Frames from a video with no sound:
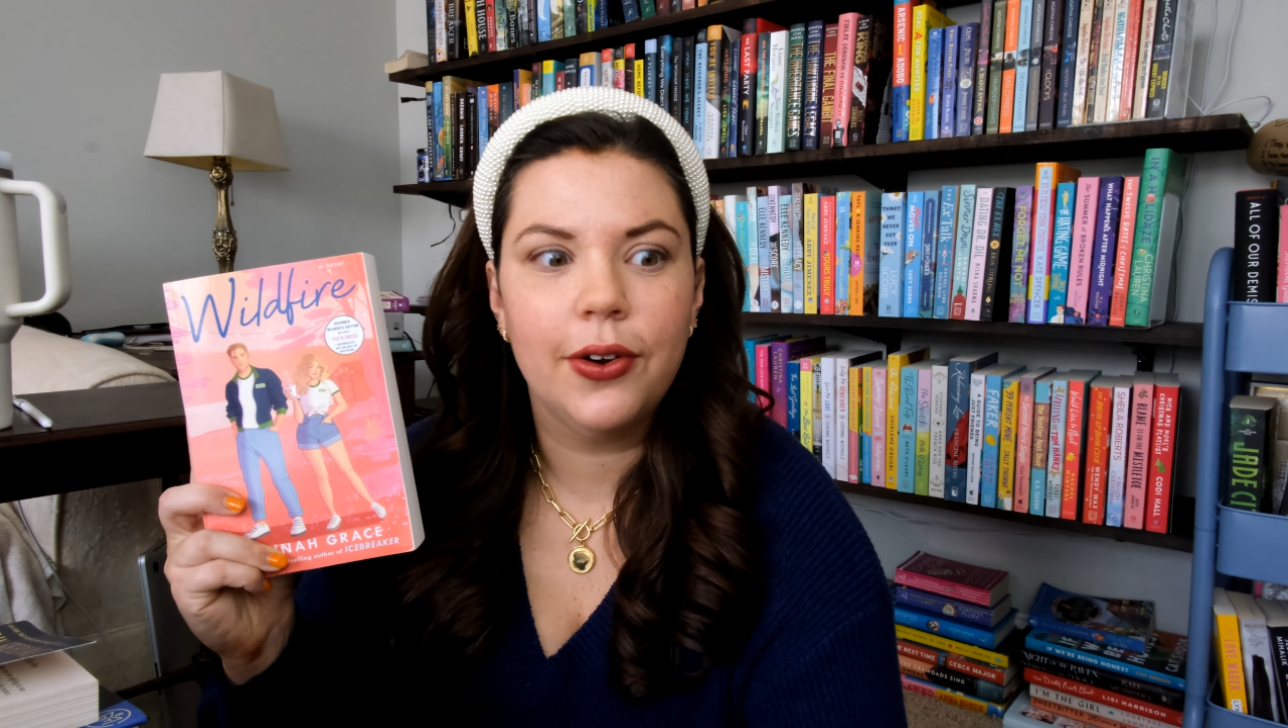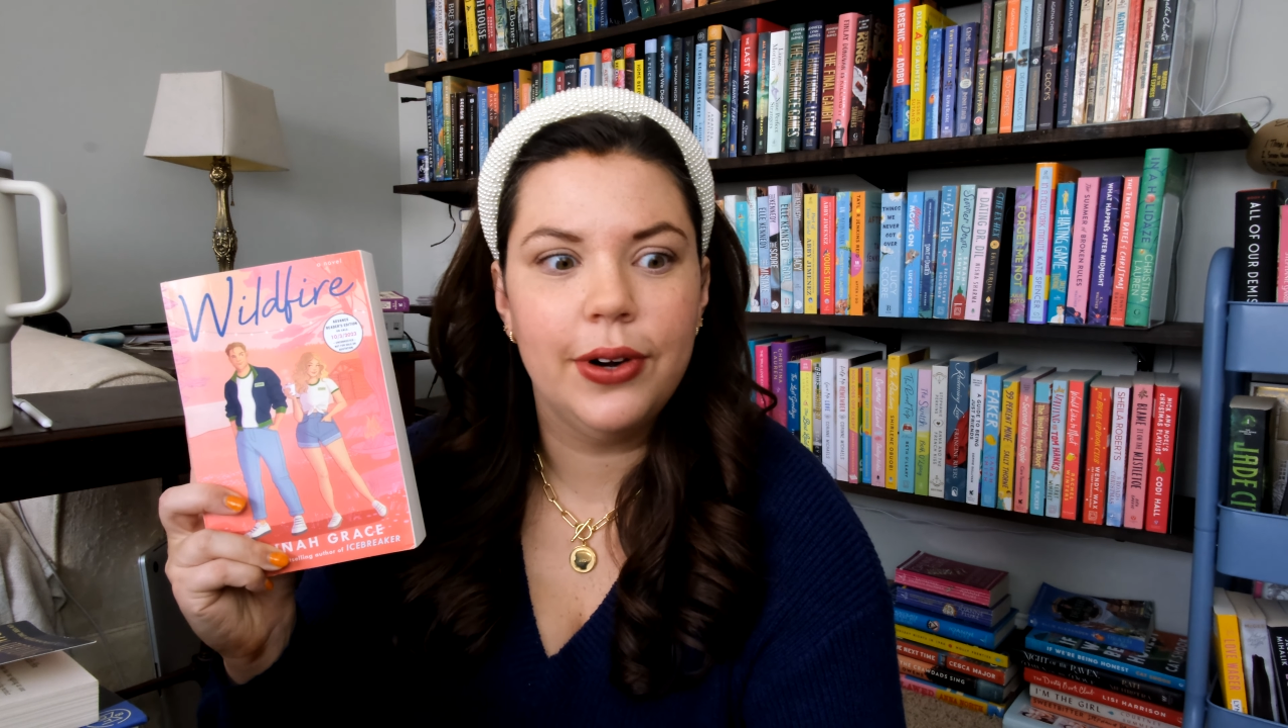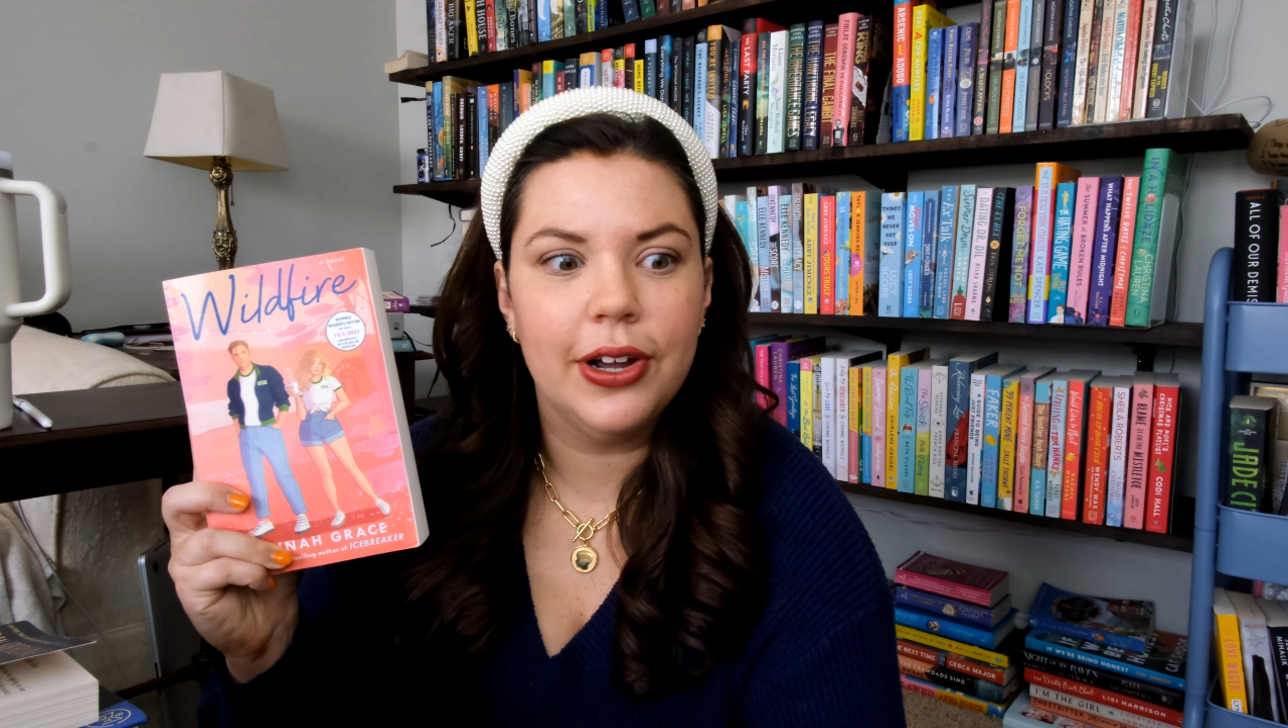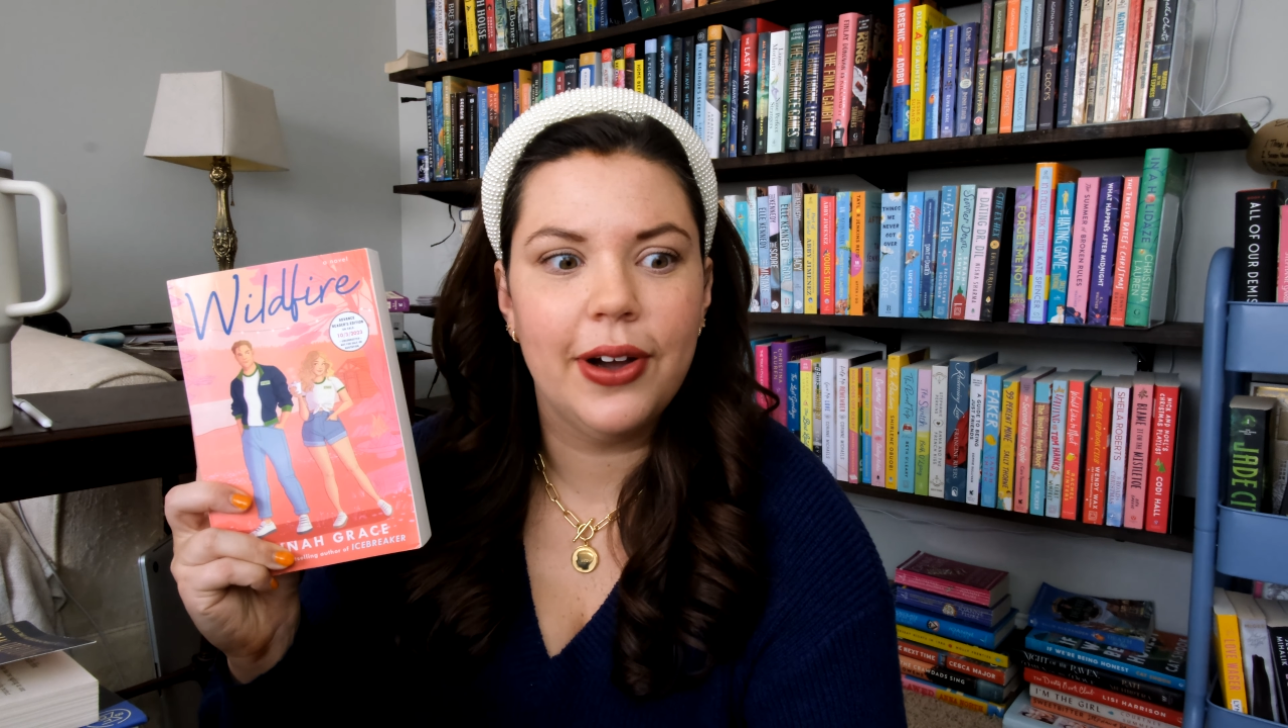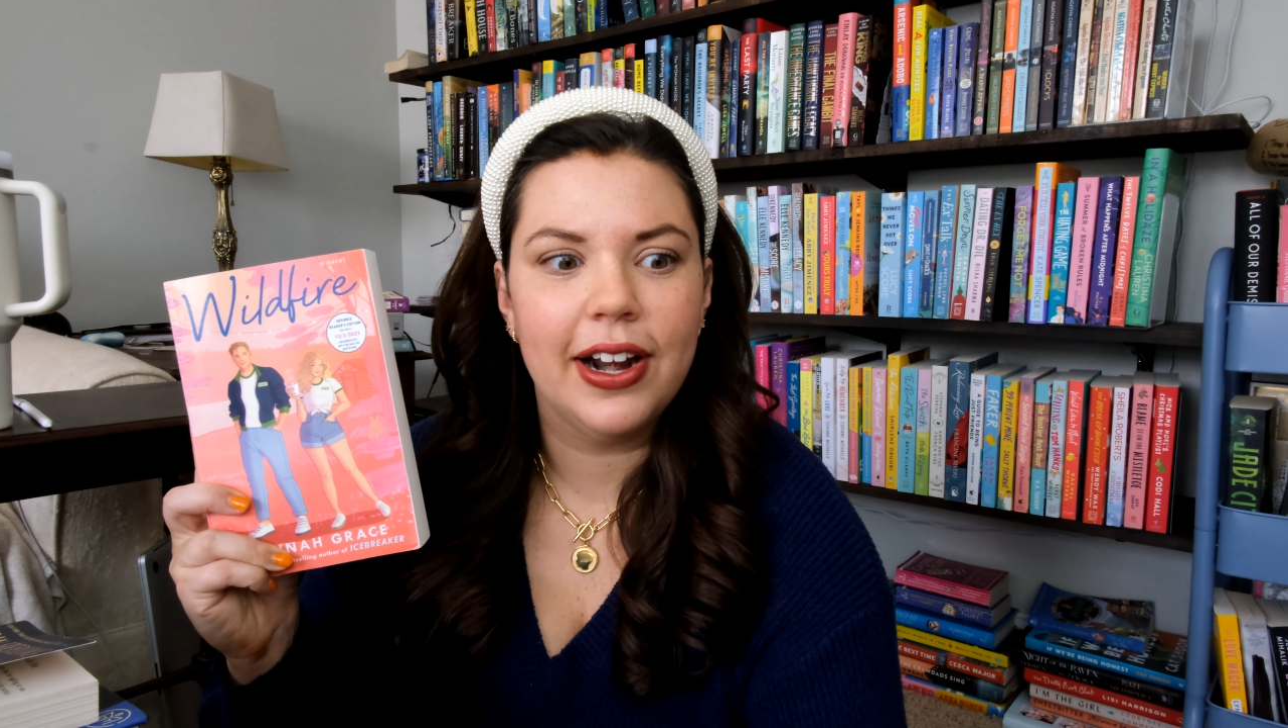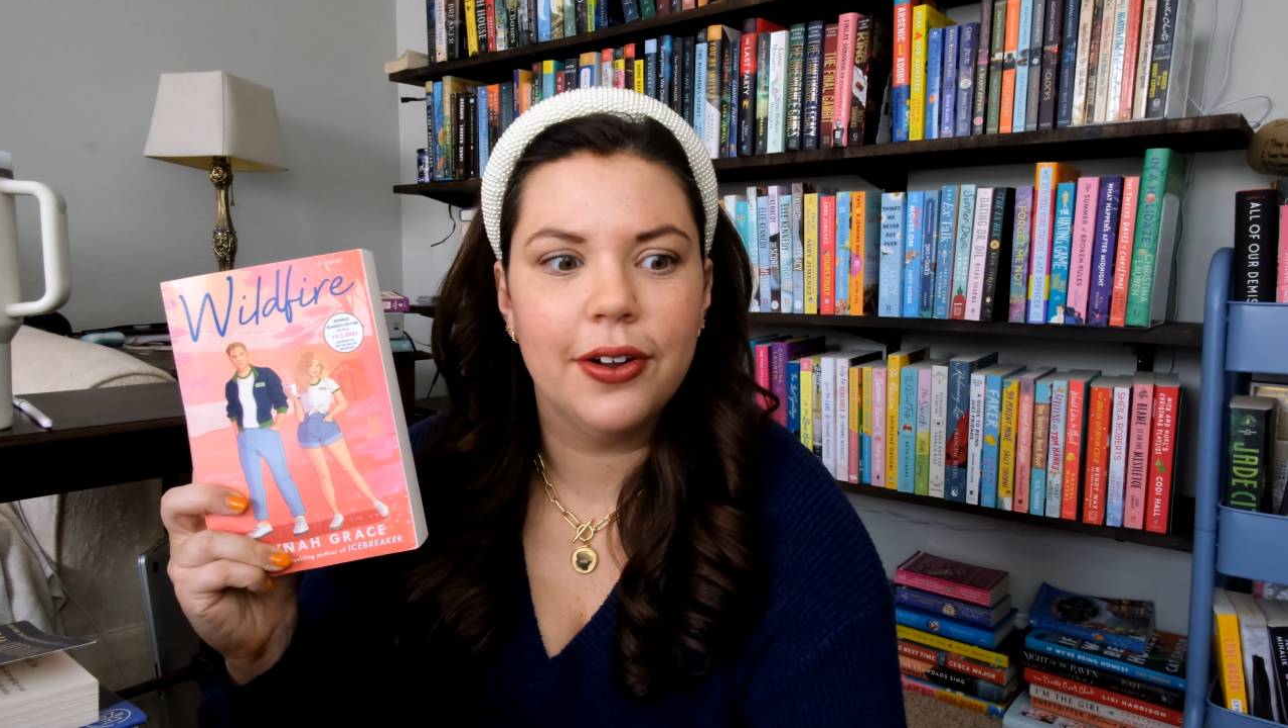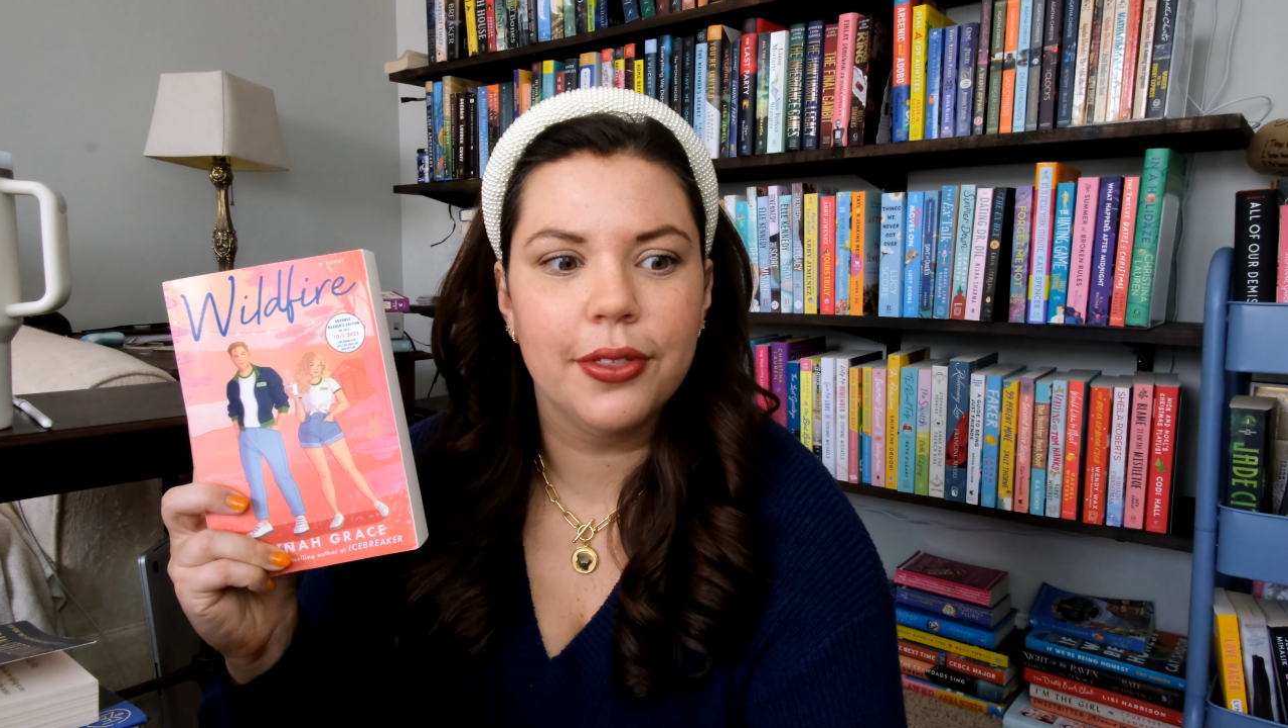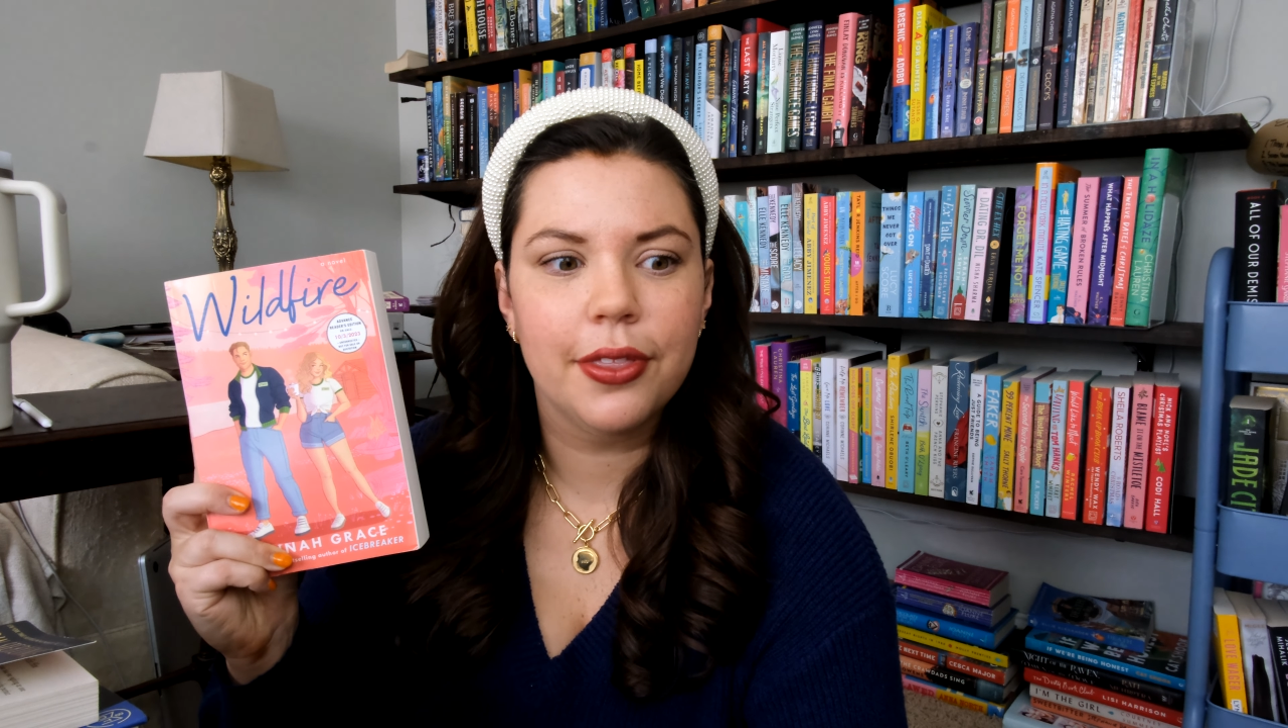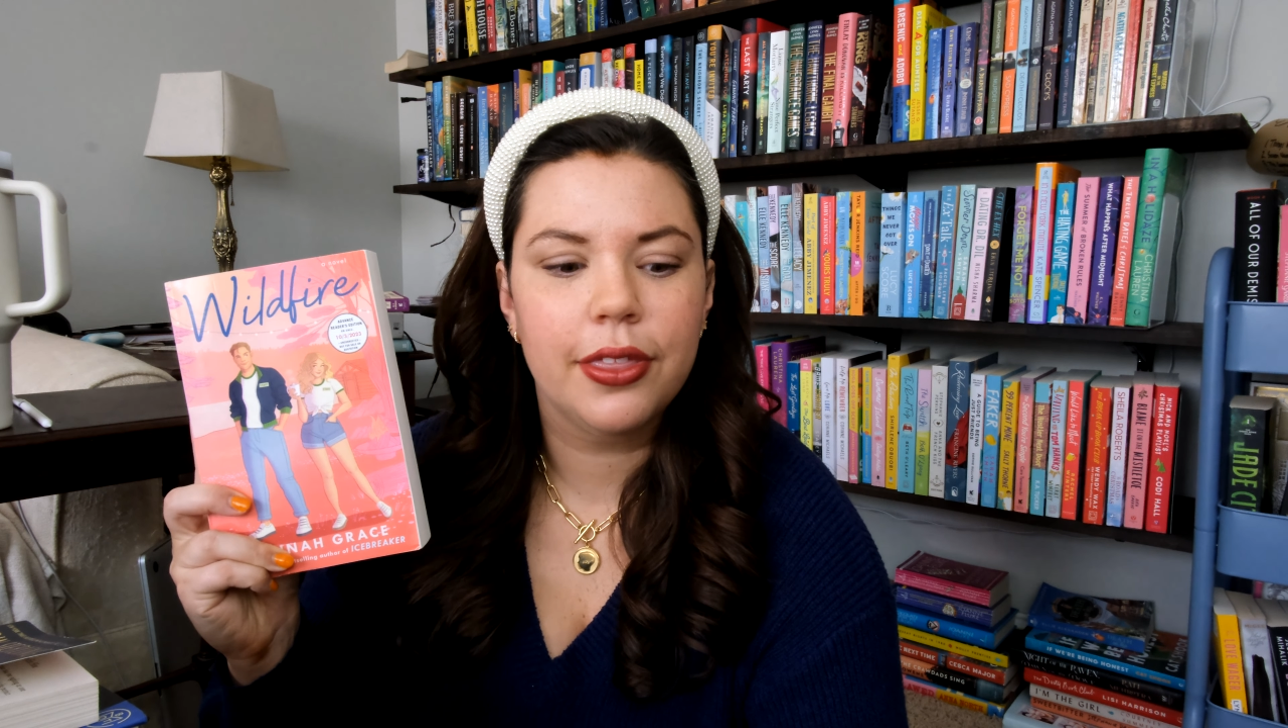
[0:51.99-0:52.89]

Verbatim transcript: oh no, I don't